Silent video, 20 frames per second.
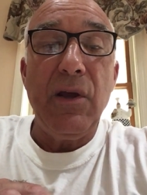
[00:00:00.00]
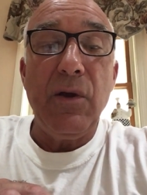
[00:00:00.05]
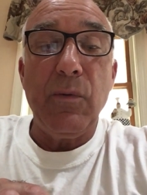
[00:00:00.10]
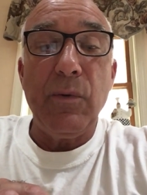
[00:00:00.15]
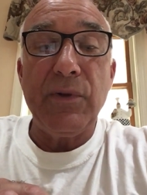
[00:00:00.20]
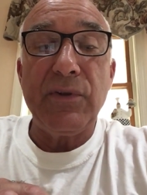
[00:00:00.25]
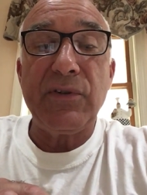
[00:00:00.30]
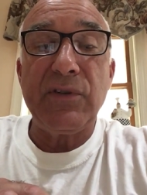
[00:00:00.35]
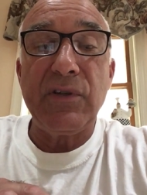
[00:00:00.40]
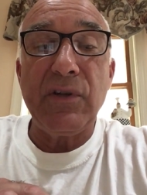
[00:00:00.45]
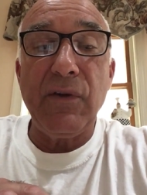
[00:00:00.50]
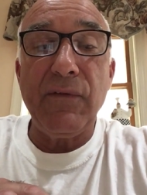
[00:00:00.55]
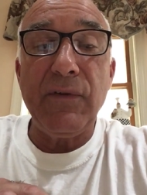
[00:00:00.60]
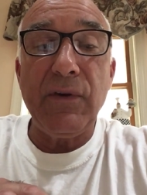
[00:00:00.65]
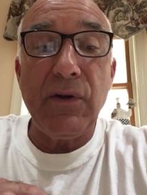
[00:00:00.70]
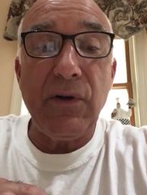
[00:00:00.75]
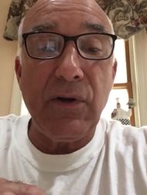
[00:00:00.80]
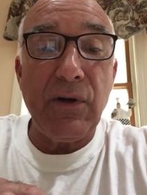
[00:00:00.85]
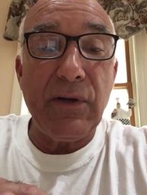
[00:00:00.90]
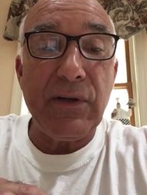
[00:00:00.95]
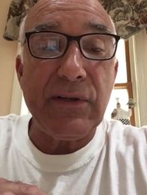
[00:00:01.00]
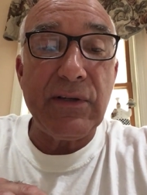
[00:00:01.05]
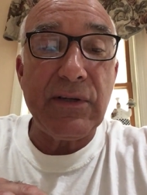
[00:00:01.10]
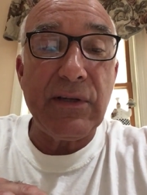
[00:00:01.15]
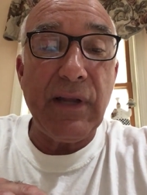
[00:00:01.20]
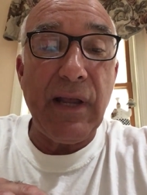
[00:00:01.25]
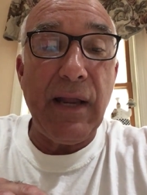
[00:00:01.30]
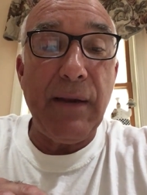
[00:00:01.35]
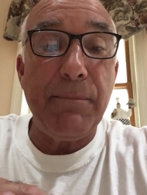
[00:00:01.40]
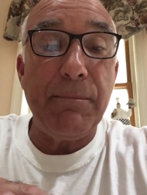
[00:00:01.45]
with silver
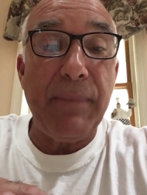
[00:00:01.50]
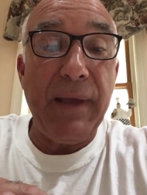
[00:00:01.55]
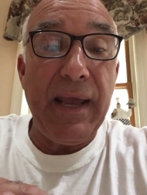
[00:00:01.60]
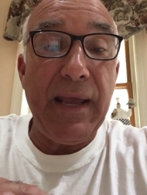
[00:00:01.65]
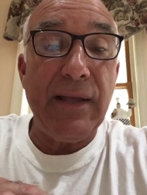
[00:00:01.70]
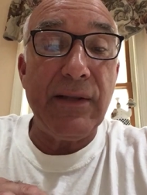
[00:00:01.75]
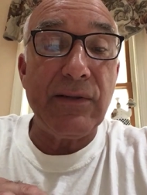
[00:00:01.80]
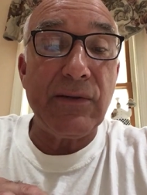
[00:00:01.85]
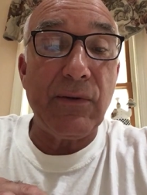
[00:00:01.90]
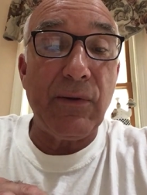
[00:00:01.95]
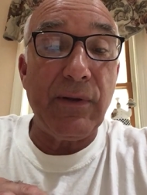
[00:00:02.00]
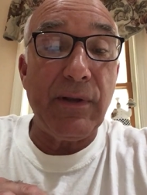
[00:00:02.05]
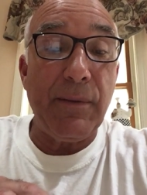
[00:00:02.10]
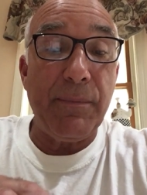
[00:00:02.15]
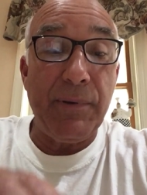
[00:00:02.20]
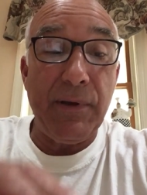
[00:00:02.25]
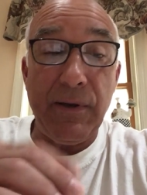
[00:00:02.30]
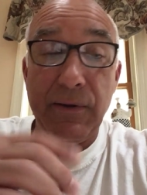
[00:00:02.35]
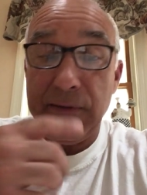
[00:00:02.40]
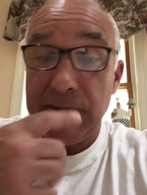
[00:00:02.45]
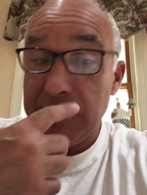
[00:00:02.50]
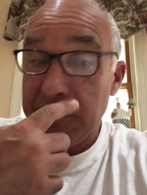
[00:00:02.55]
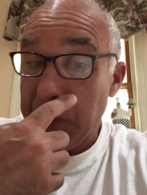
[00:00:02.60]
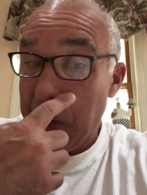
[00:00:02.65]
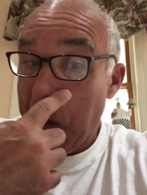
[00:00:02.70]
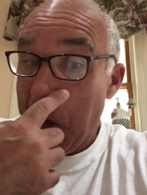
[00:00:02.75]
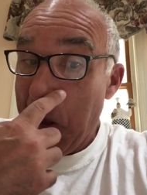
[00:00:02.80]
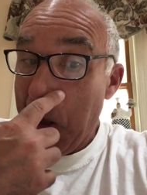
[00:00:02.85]
hooks and bands on the posts.